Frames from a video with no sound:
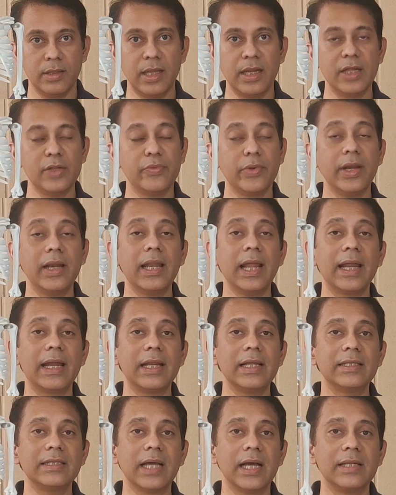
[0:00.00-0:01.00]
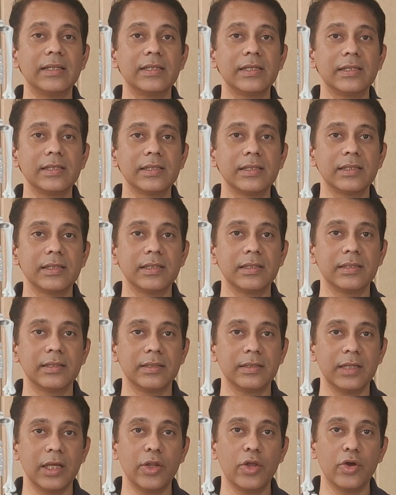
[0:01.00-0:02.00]
then it's very likely chances
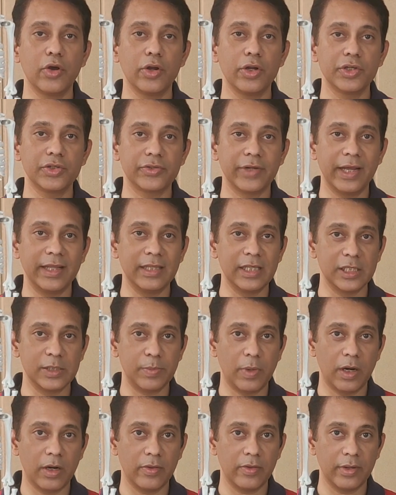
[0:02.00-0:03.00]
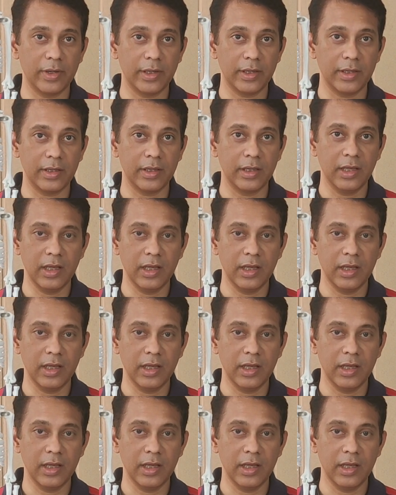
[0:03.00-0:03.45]
that you're going to strain this part of the knee.